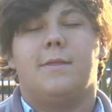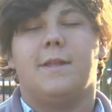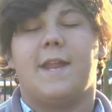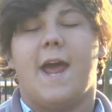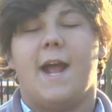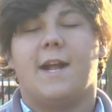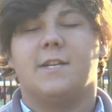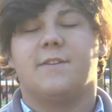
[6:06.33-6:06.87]
The
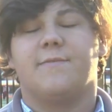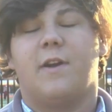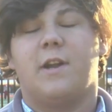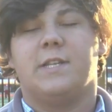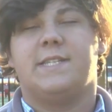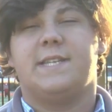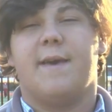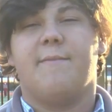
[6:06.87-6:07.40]
Tigers
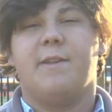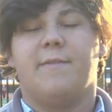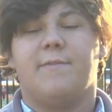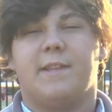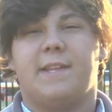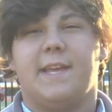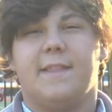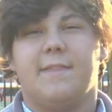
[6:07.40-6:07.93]
converted seven of the
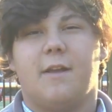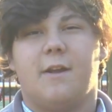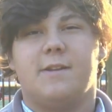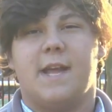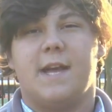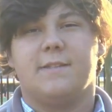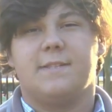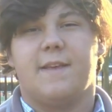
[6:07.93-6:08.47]
10 third
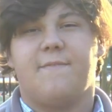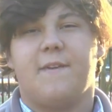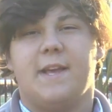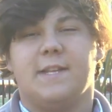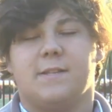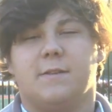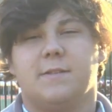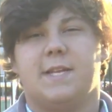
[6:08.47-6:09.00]
downs they
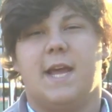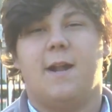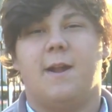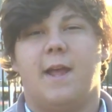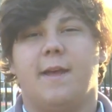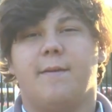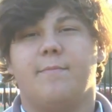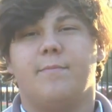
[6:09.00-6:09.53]
faced on
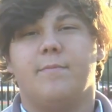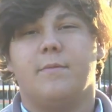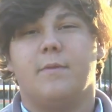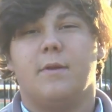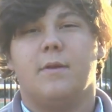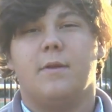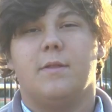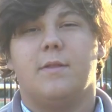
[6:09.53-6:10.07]
Saturday.
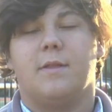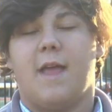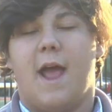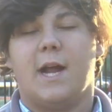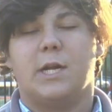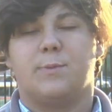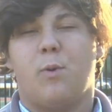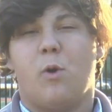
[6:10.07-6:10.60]
The
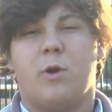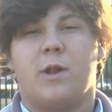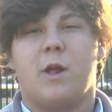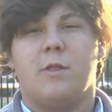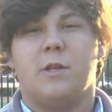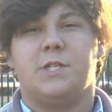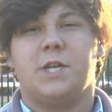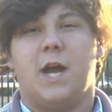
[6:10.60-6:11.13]
Tigers poured it on
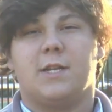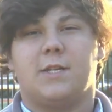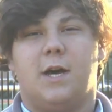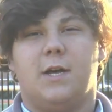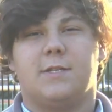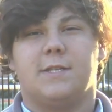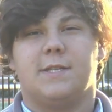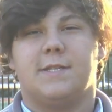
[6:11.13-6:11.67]
the
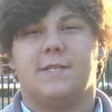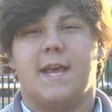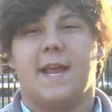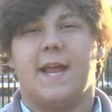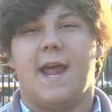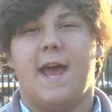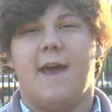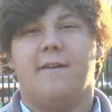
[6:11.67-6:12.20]
Choctaws in the
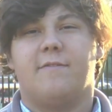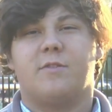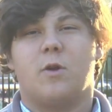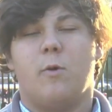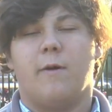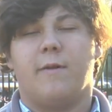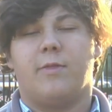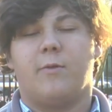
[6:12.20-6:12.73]
second half,
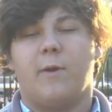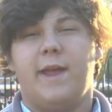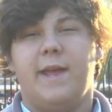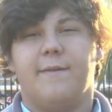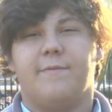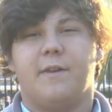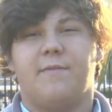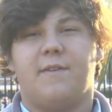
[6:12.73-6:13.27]
scoring three
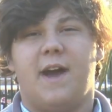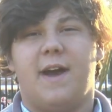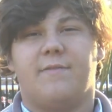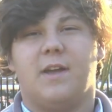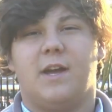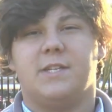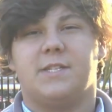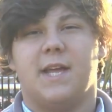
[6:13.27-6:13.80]
of their five
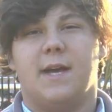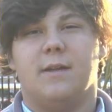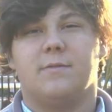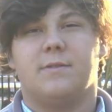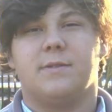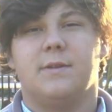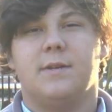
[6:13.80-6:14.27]
touchdowns.